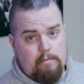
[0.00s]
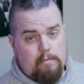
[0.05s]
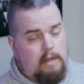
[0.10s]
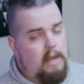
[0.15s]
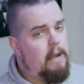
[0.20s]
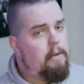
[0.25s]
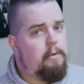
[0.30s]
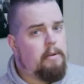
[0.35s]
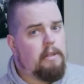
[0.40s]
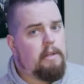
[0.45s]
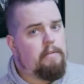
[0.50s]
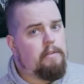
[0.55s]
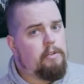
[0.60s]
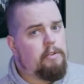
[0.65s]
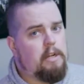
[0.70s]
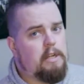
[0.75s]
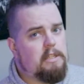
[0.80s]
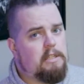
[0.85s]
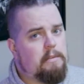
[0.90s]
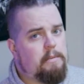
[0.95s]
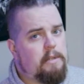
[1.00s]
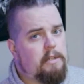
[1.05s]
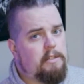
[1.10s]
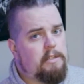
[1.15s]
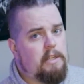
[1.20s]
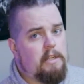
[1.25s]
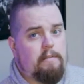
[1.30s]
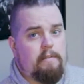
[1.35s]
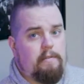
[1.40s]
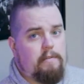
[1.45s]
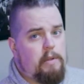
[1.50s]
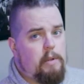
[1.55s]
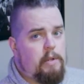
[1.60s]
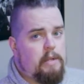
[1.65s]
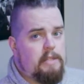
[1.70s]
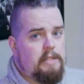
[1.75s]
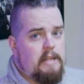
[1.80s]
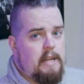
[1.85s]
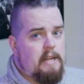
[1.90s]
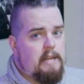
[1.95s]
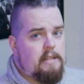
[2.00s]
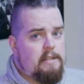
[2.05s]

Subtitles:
I would love to try some of your stuff. If you can send